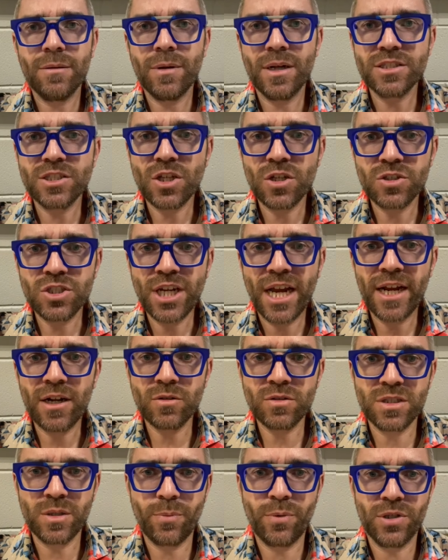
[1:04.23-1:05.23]
So
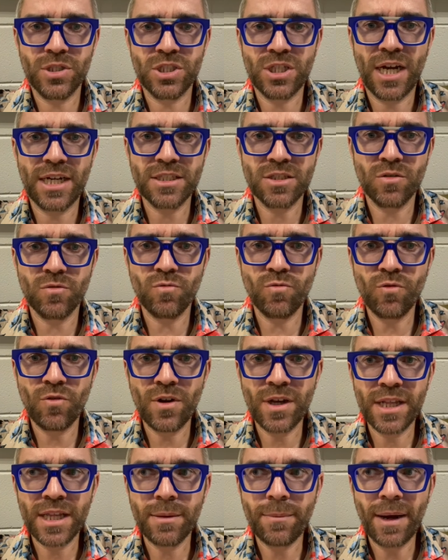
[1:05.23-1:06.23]
chattels depreciation
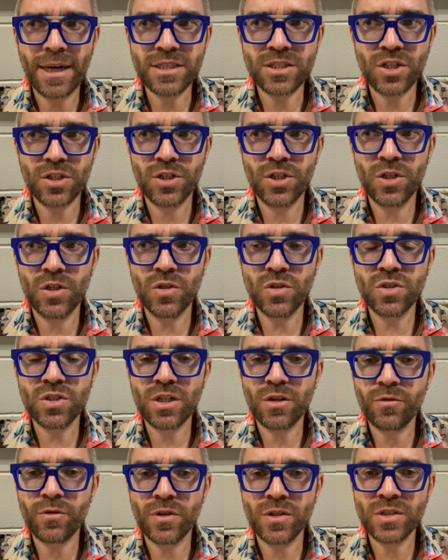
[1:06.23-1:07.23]
really makes a huge
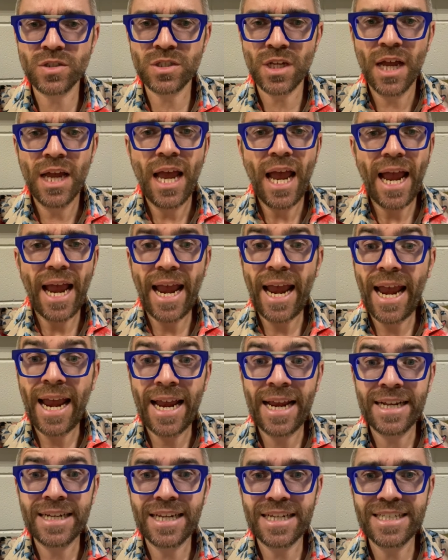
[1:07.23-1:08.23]
difference.
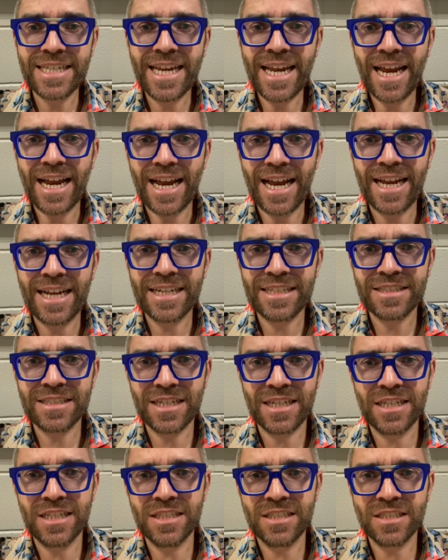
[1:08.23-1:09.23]
And it
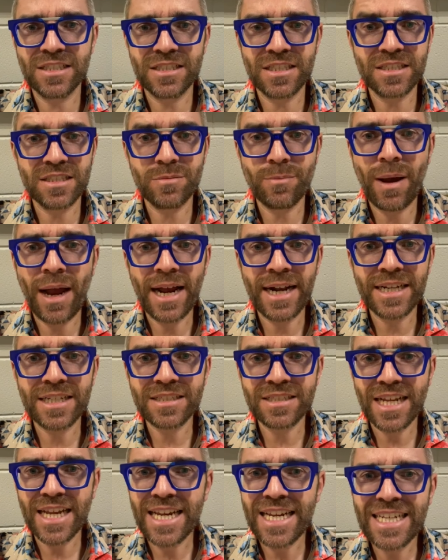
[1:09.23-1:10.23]
is the
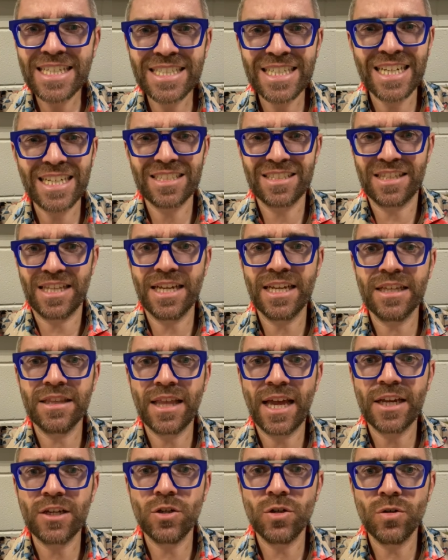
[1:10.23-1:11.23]
smartest, easiest thing
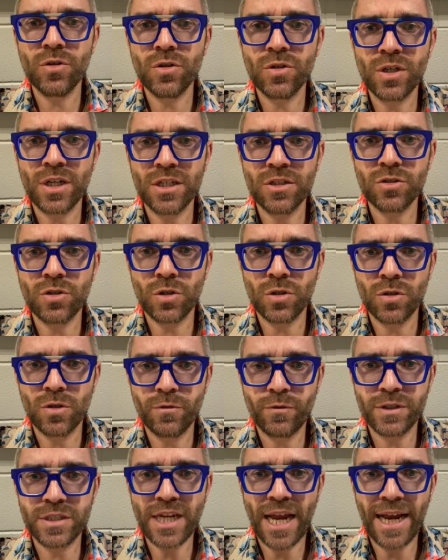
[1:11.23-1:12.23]
that you can do
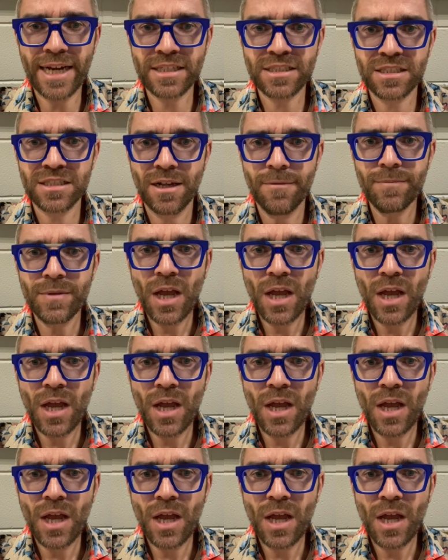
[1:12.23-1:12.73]
for tax.